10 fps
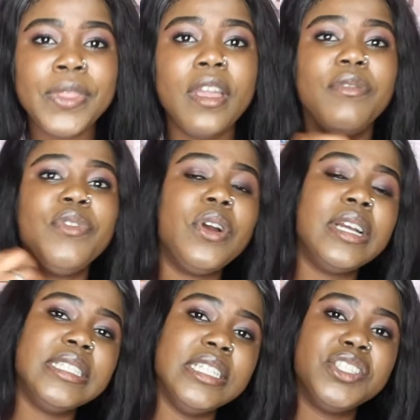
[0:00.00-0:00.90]
Of
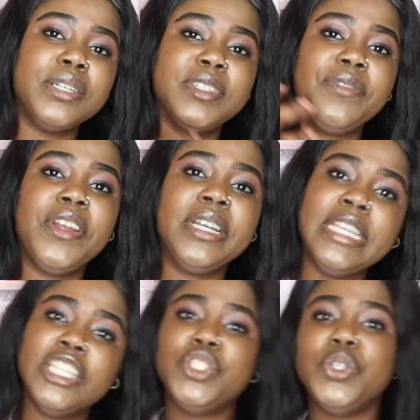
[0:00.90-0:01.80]
course, in terms of your
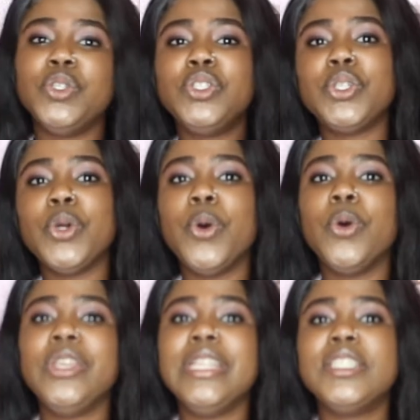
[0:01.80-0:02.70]
niche, you need
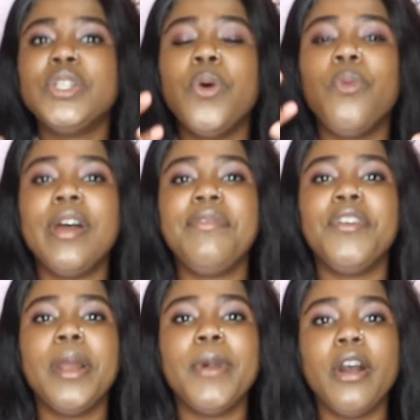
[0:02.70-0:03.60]
to know what
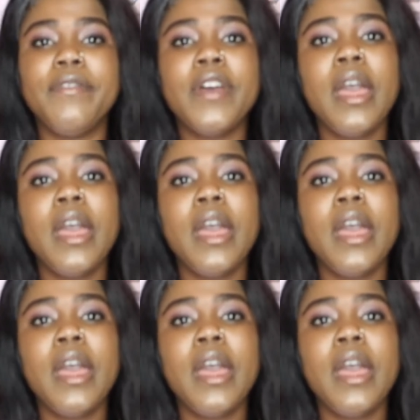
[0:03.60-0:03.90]
form of